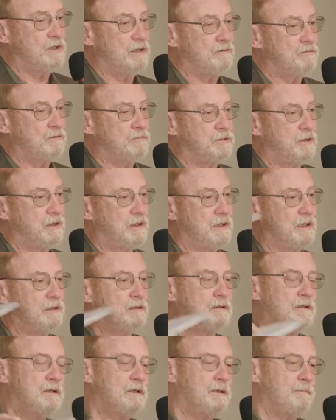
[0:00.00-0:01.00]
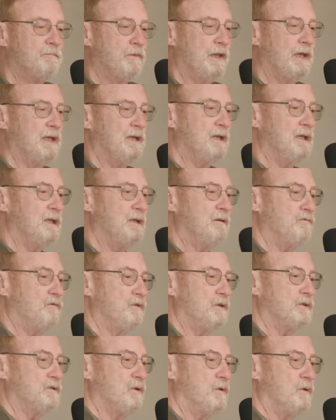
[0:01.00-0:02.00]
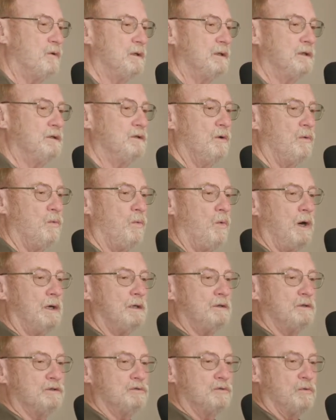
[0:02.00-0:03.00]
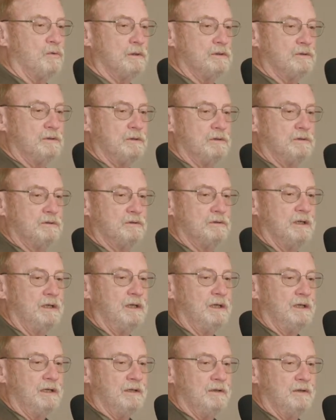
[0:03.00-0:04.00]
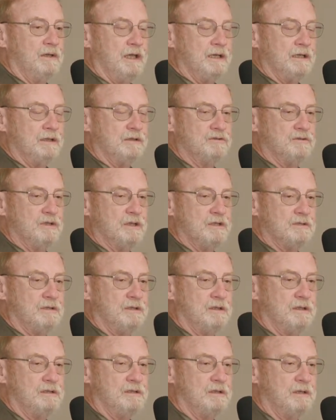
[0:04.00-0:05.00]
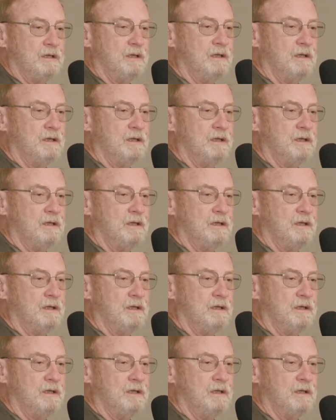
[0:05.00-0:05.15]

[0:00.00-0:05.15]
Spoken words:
general plan and inventoried water sources that existed